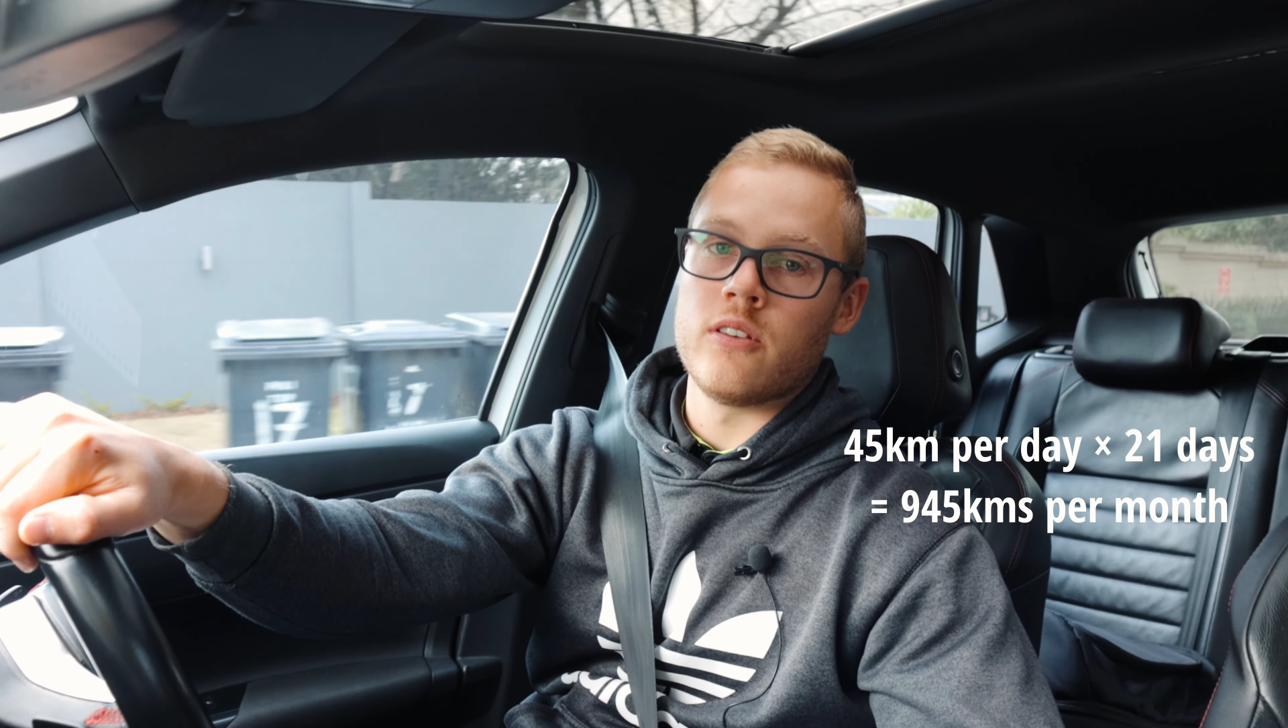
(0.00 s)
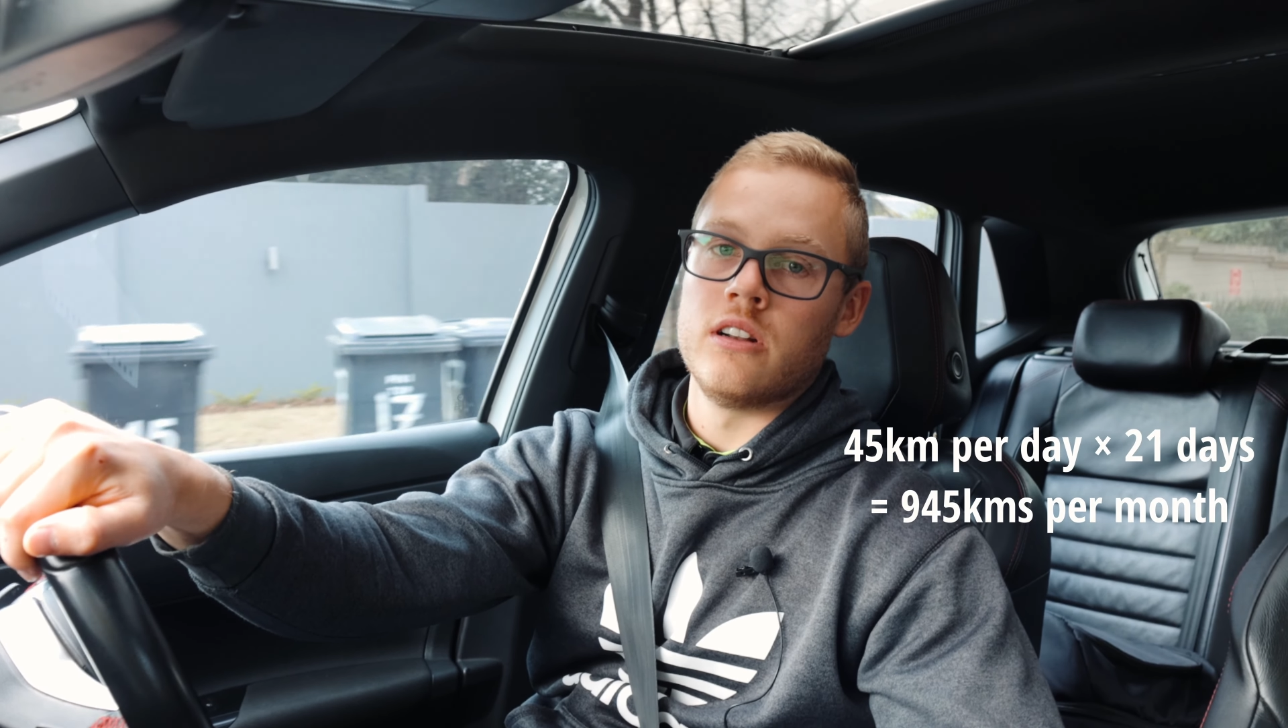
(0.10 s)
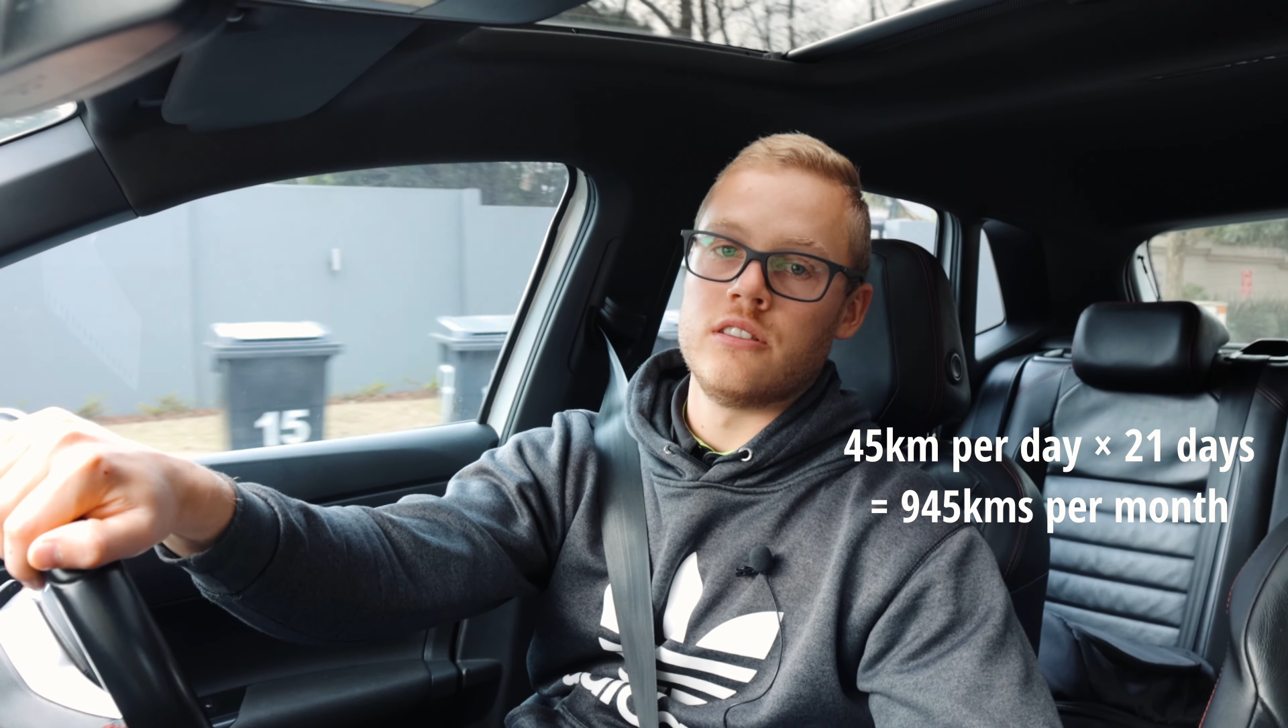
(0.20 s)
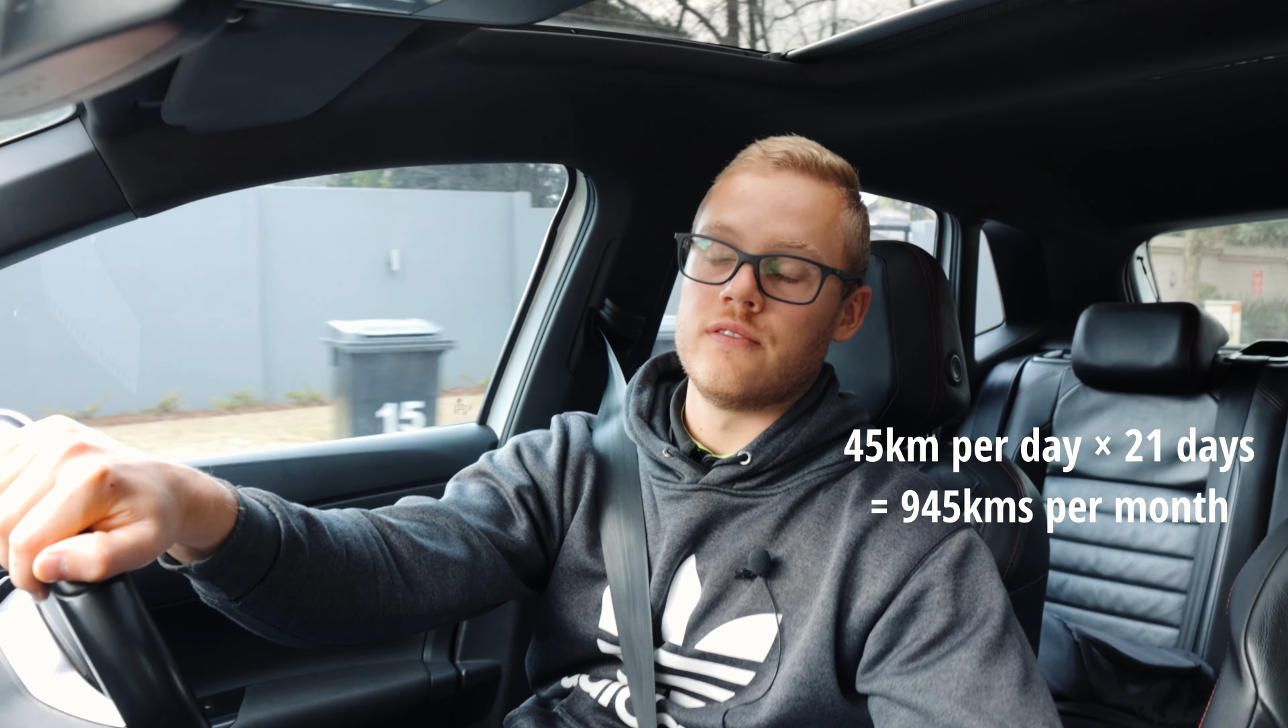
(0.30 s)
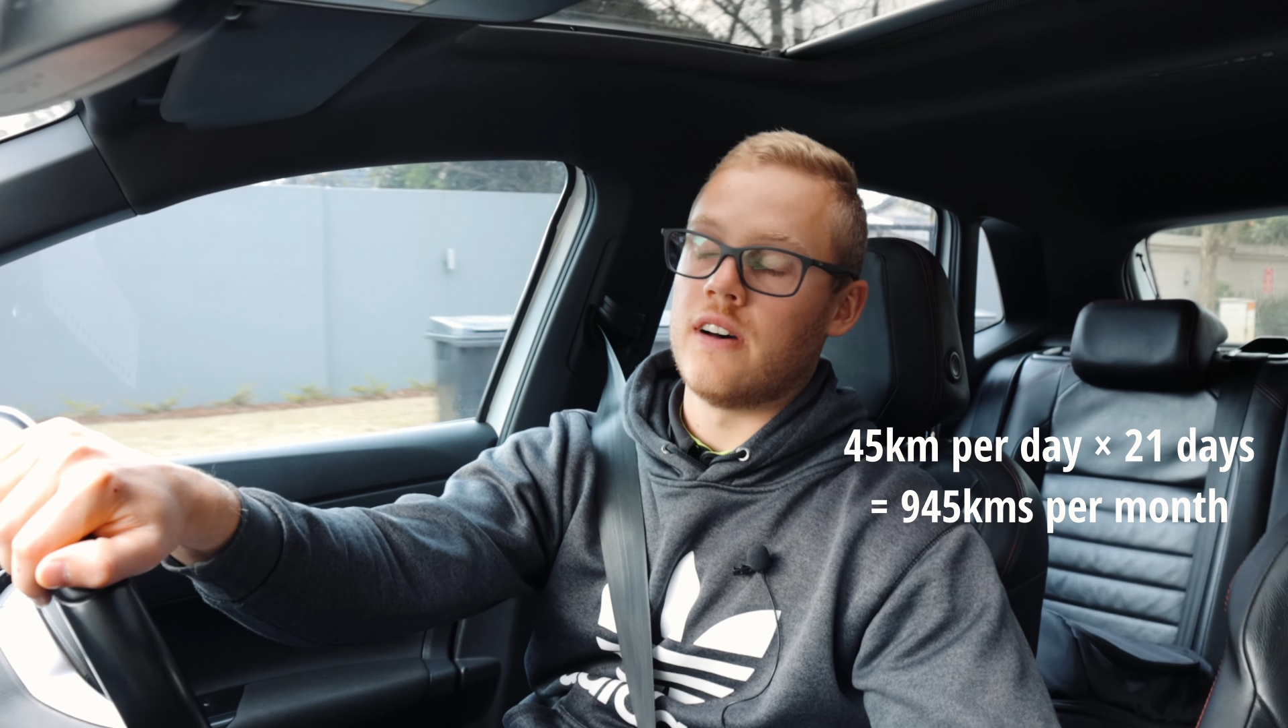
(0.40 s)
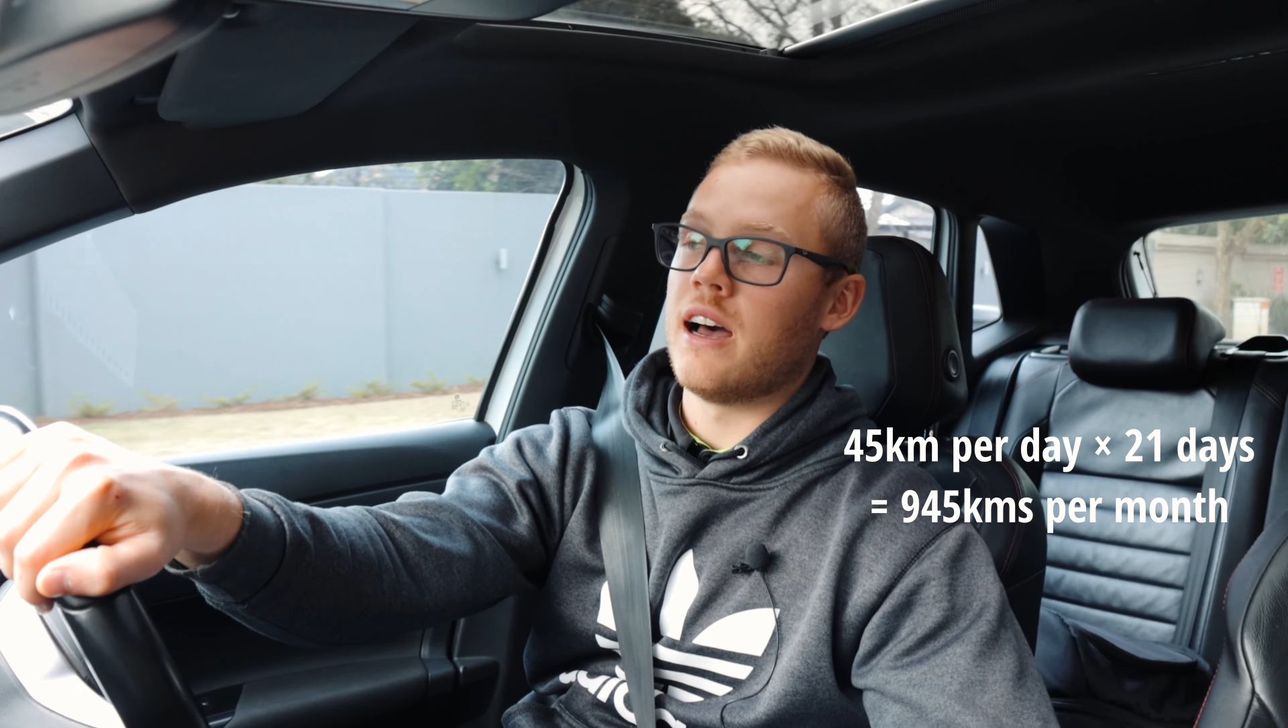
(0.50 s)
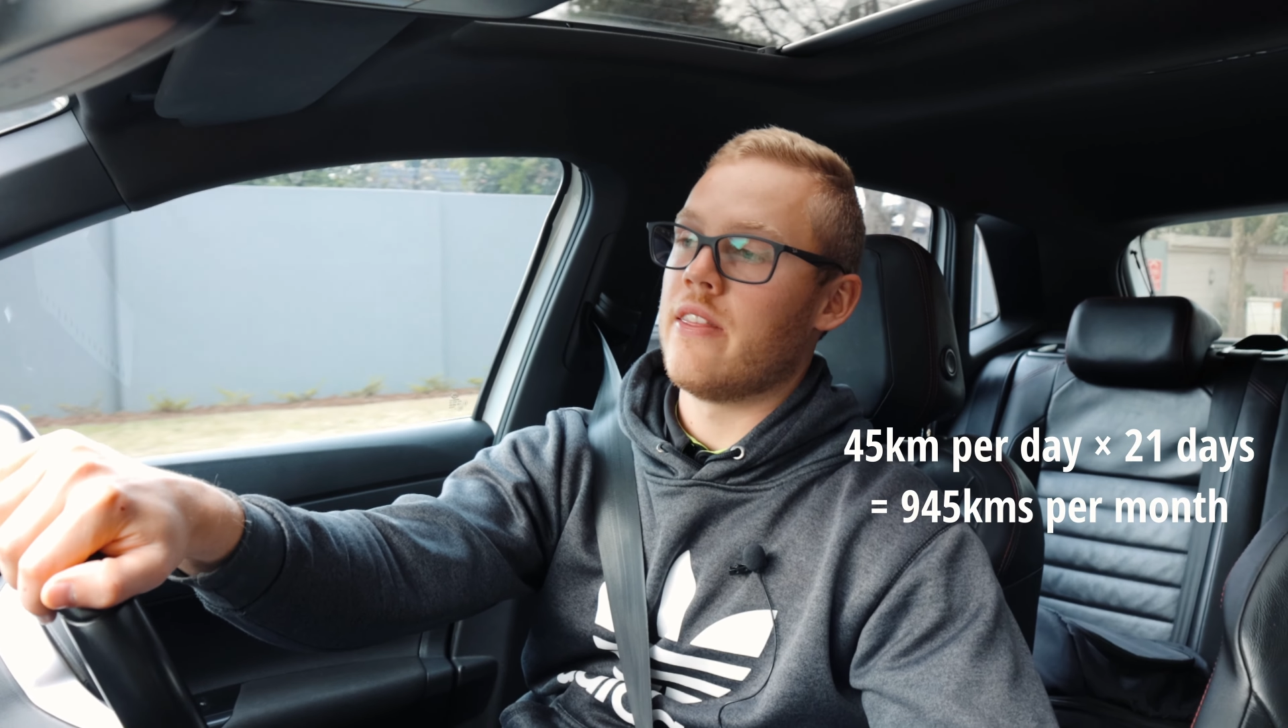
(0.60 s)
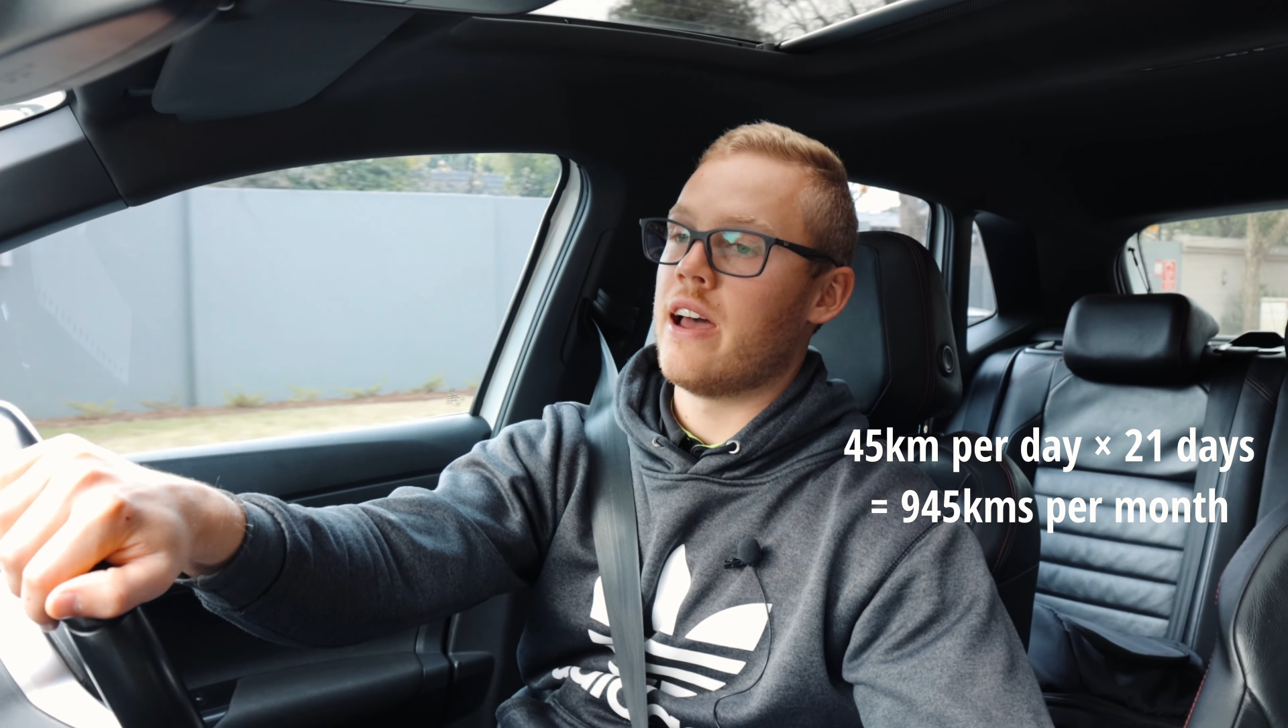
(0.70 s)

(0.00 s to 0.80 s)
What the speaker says: we're going to divide